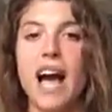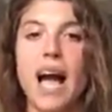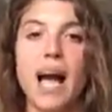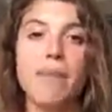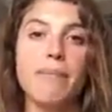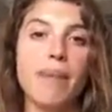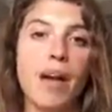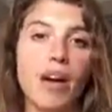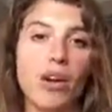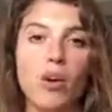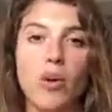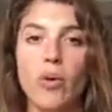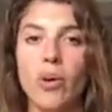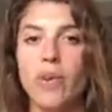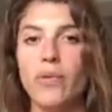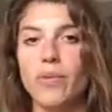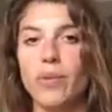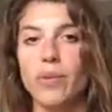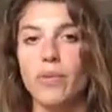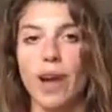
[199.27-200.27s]
I'm not
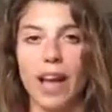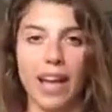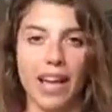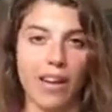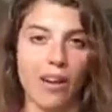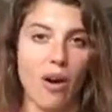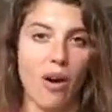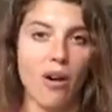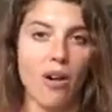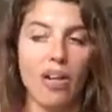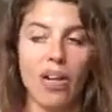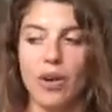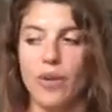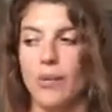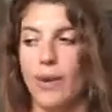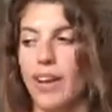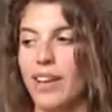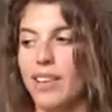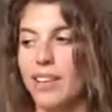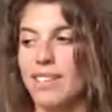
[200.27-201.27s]
going for rank at all.
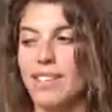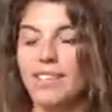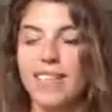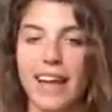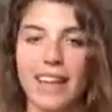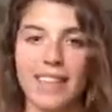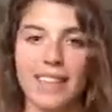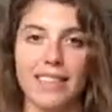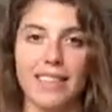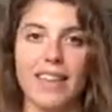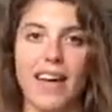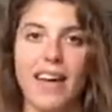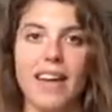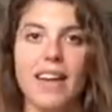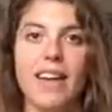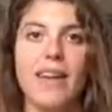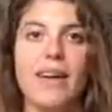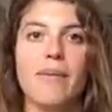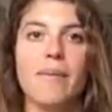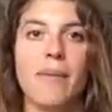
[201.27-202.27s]
Rank is second
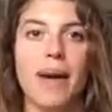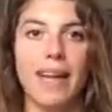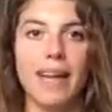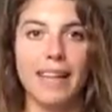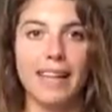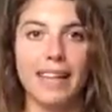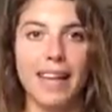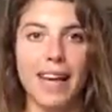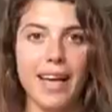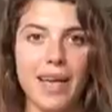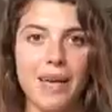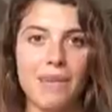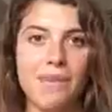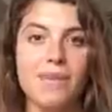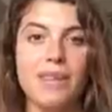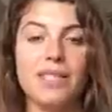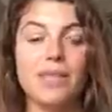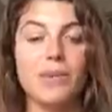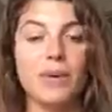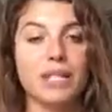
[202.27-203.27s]
thought. My income
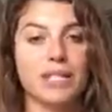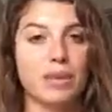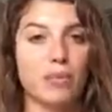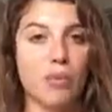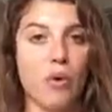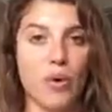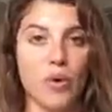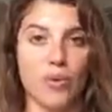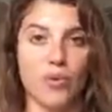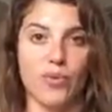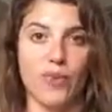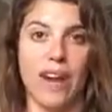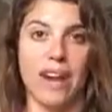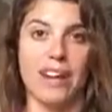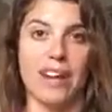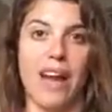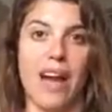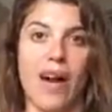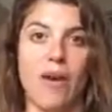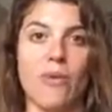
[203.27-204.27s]
is what's important
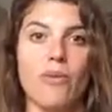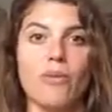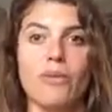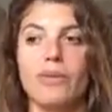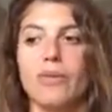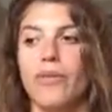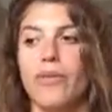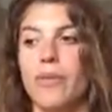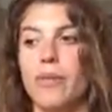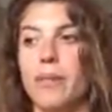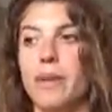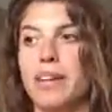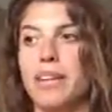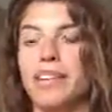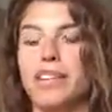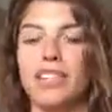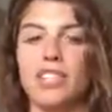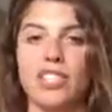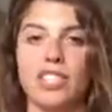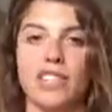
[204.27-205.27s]
right now for me
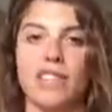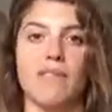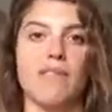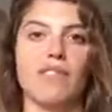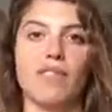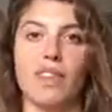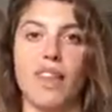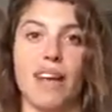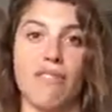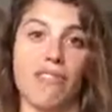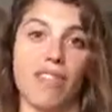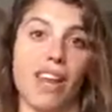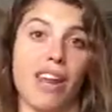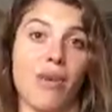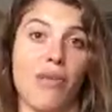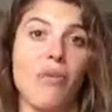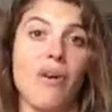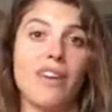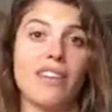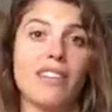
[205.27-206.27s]
to achieve the life that
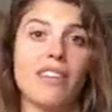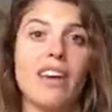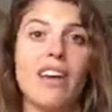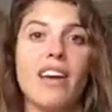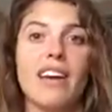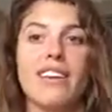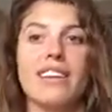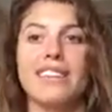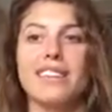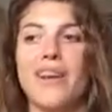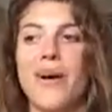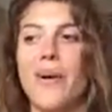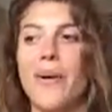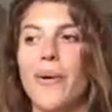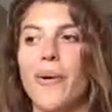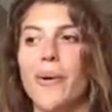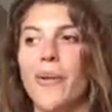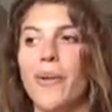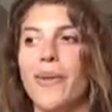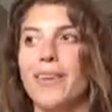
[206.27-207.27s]
I want.
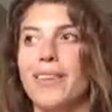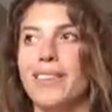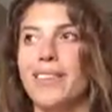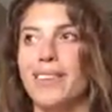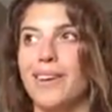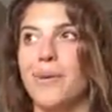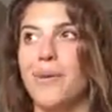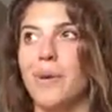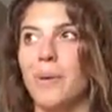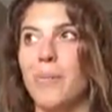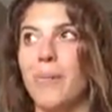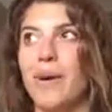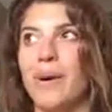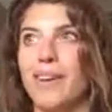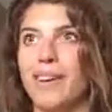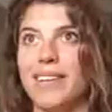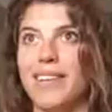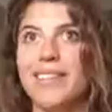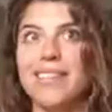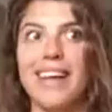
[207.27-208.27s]
So the cool
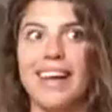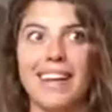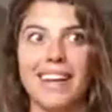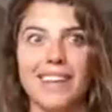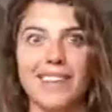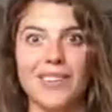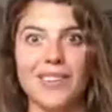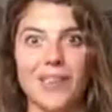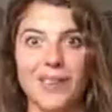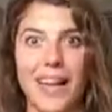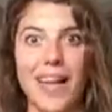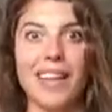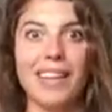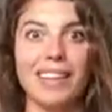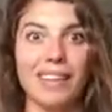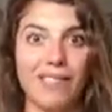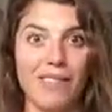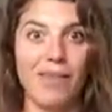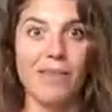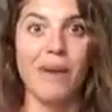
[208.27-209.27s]
part is I get to do
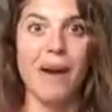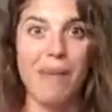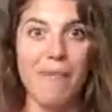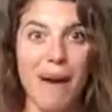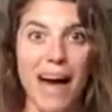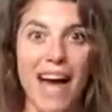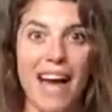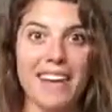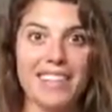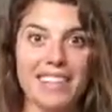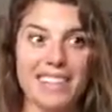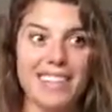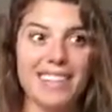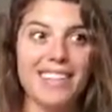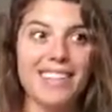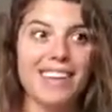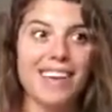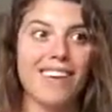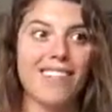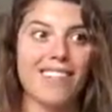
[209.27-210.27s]
that, living my
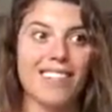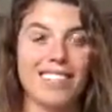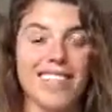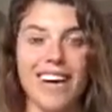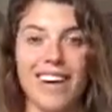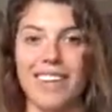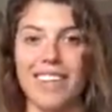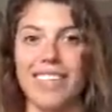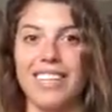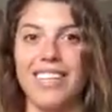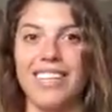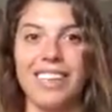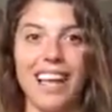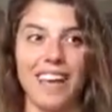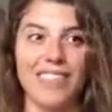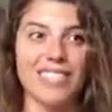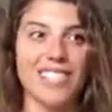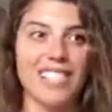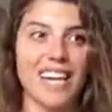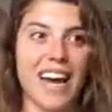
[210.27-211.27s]
passion of this healthy
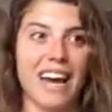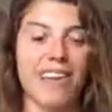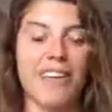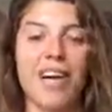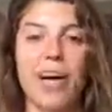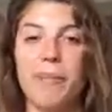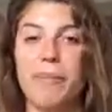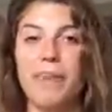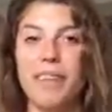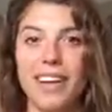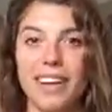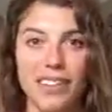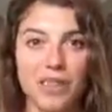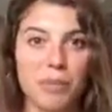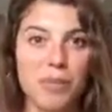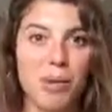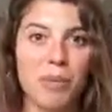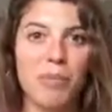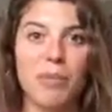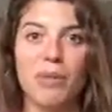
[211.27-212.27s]
lifestyle, helping
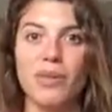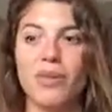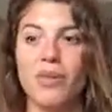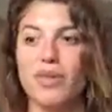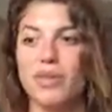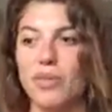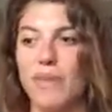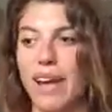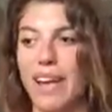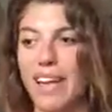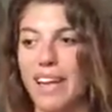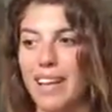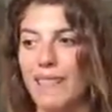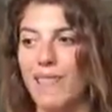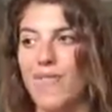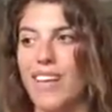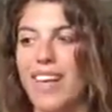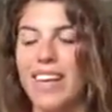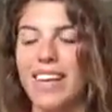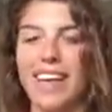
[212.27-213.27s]
other people lose weight,
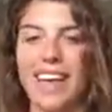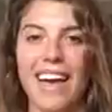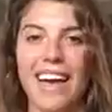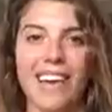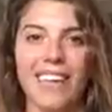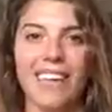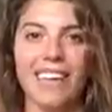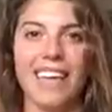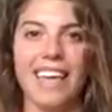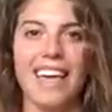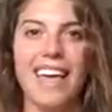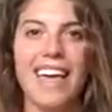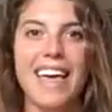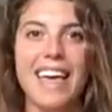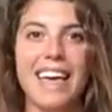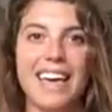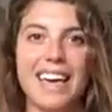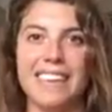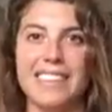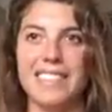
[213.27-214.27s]
get fit, get healthy,
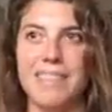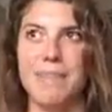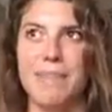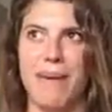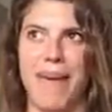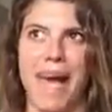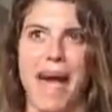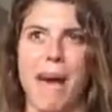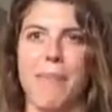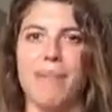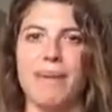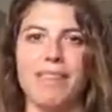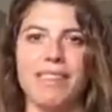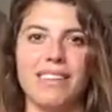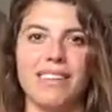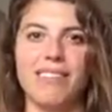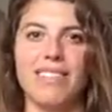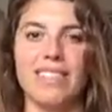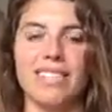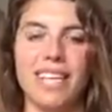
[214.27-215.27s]
and just be happy
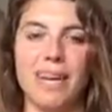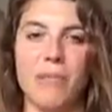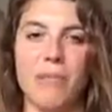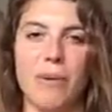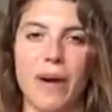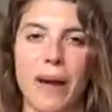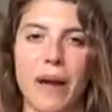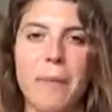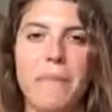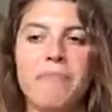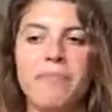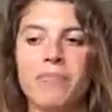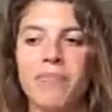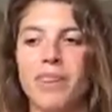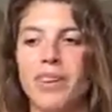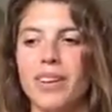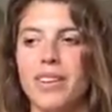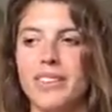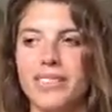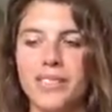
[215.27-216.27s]
and live the same way.
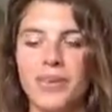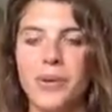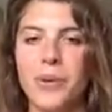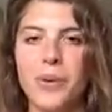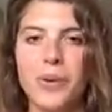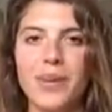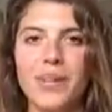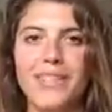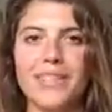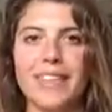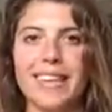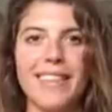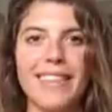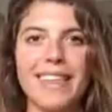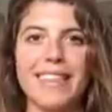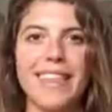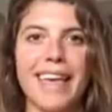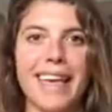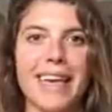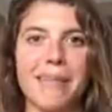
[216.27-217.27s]
It's the coolest thing
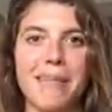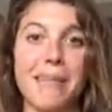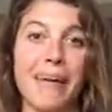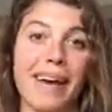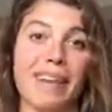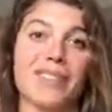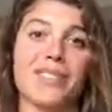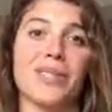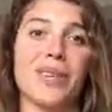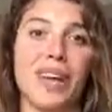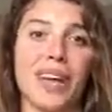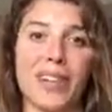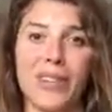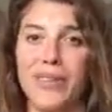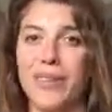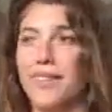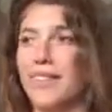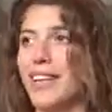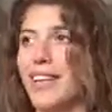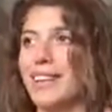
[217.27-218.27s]
that they combine
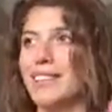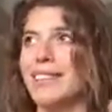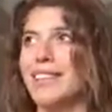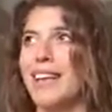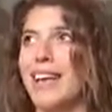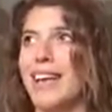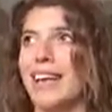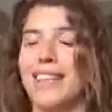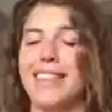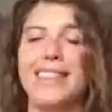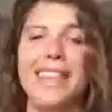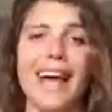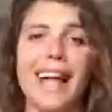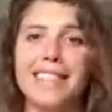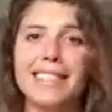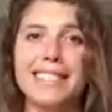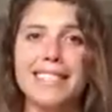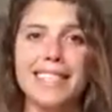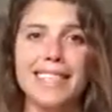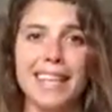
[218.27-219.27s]
together, and
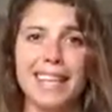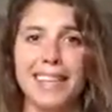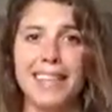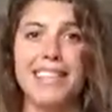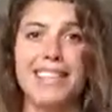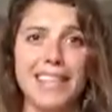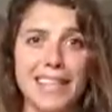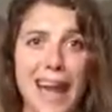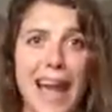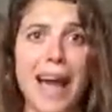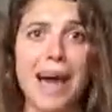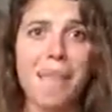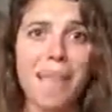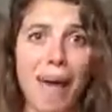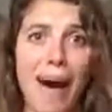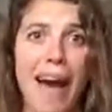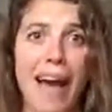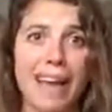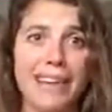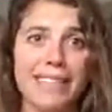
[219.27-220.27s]
that's like the
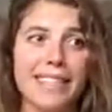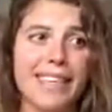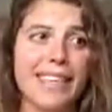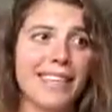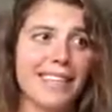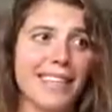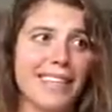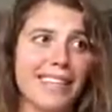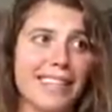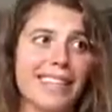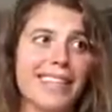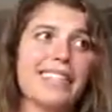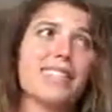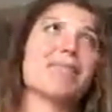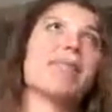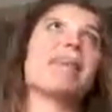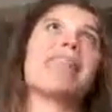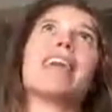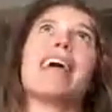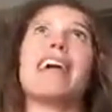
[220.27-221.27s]
jackpot. You need
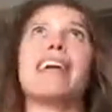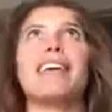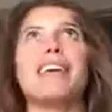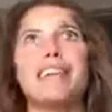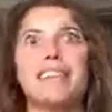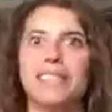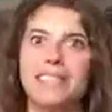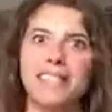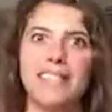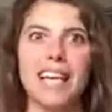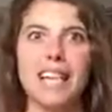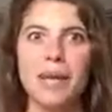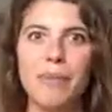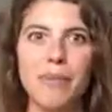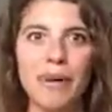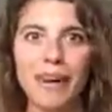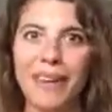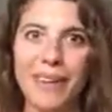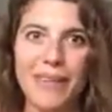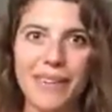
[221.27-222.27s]
to be like
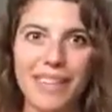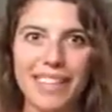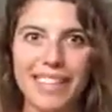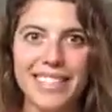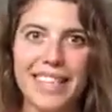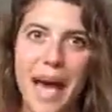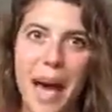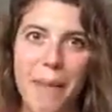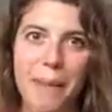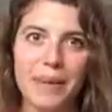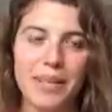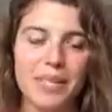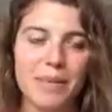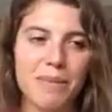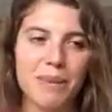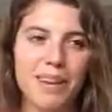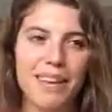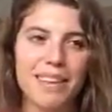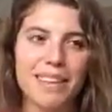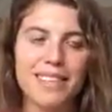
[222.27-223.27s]
celebrating when this
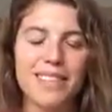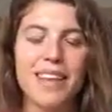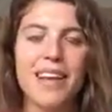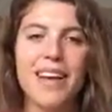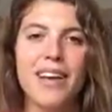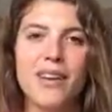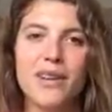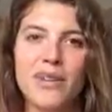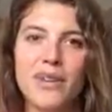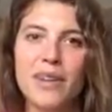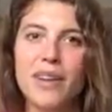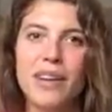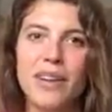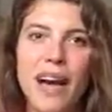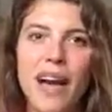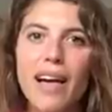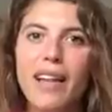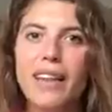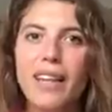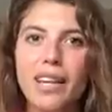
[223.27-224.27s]
happens, because
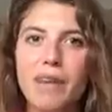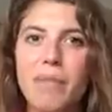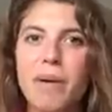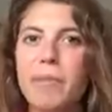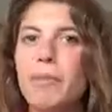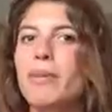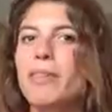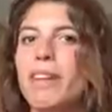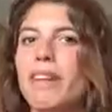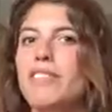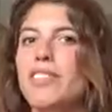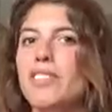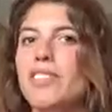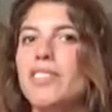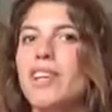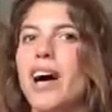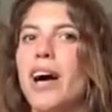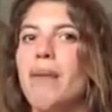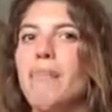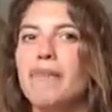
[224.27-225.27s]
not a lot of people love their
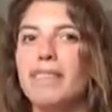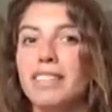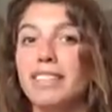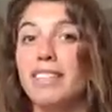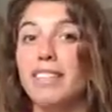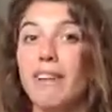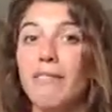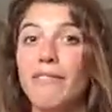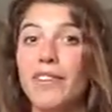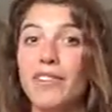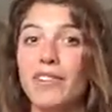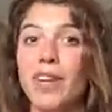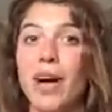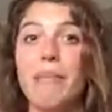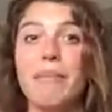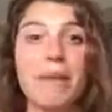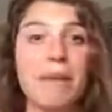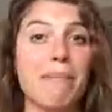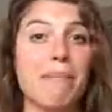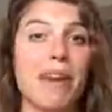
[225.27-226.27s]
job, and to love your
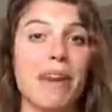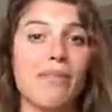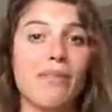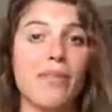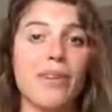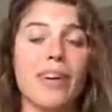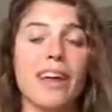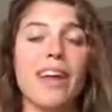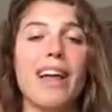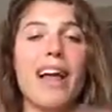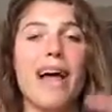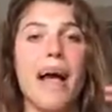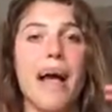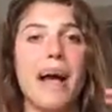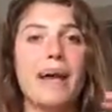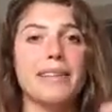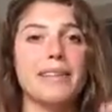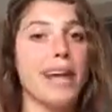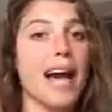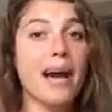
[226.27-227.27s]
job and get paid for it,
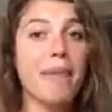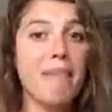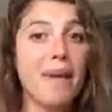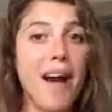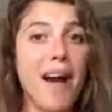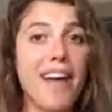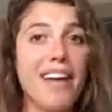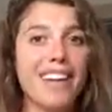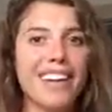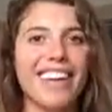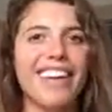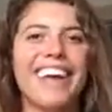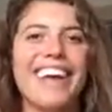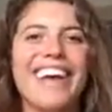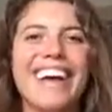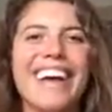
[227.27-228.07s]
jackpot.